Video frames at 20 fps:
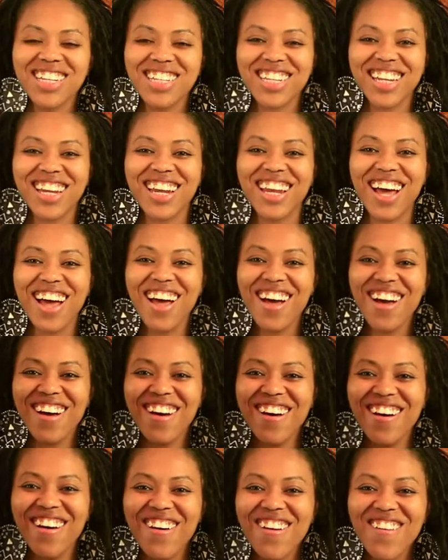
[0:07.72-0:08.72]

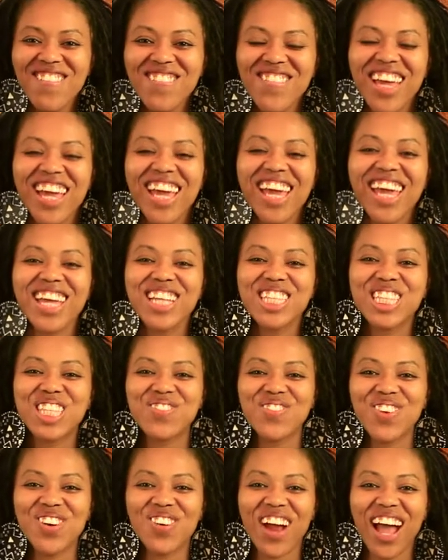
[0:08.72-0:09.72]
Shalom! It's
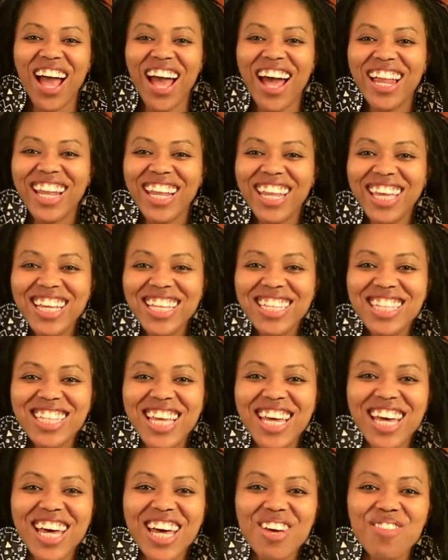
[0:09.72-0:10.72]
Morah
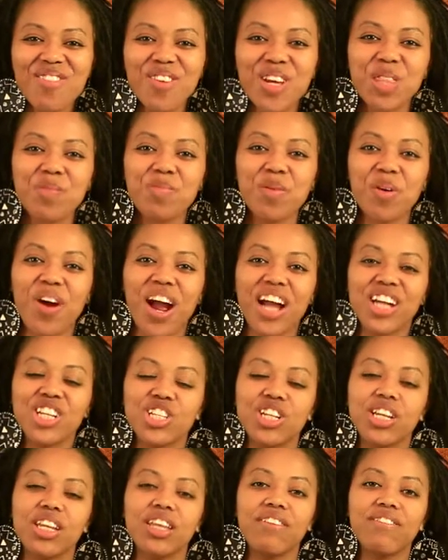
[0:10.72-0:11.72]
Alizah with Morah
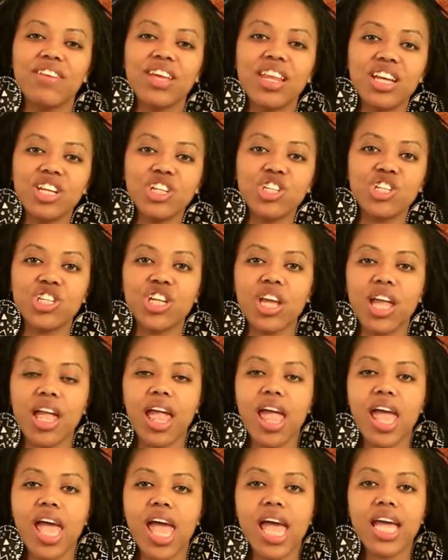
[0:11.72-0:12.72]
Sheli Village
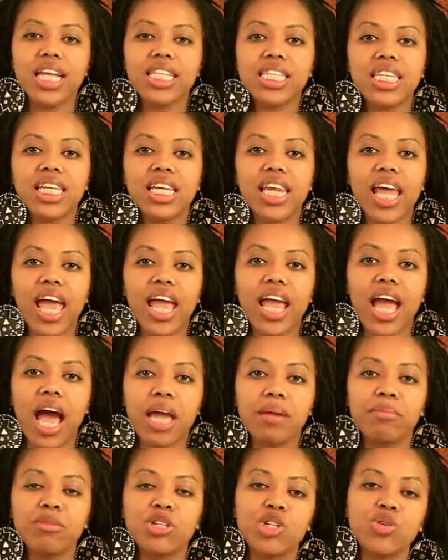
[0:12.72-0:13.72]
and today I
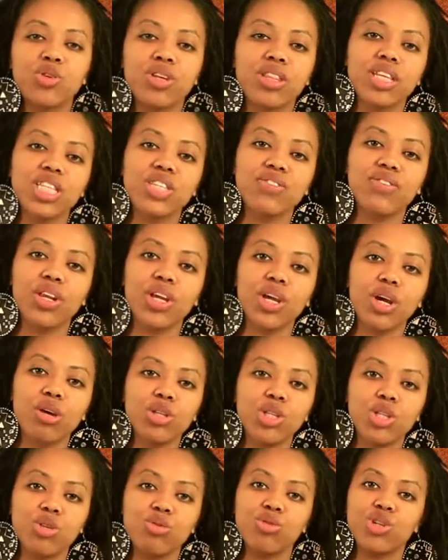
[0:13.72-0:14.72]
am shooting this video
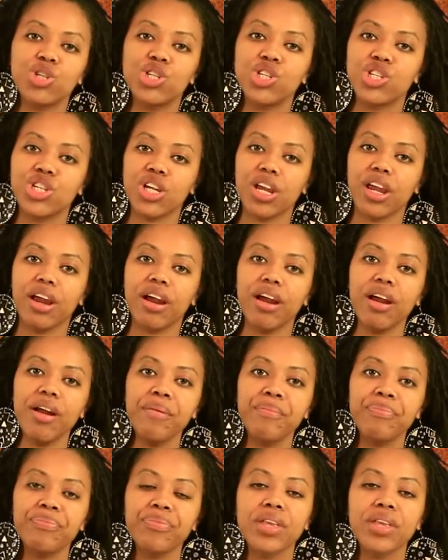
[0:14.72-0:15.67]
to share